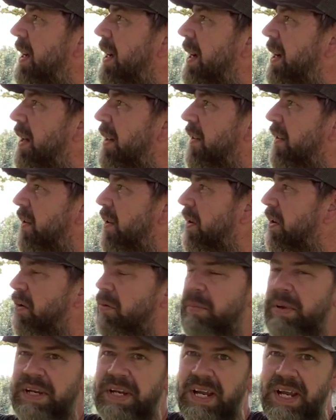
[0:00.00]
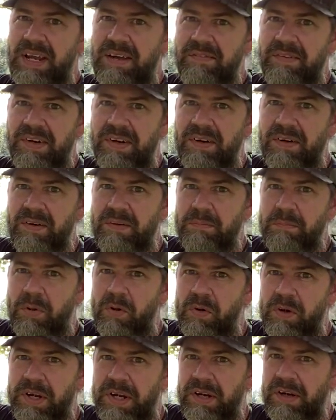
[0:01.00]
They're a little bit heavier and
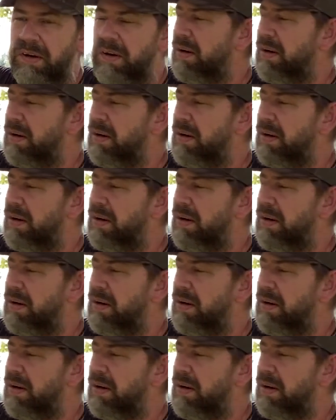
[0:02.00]
bulkier.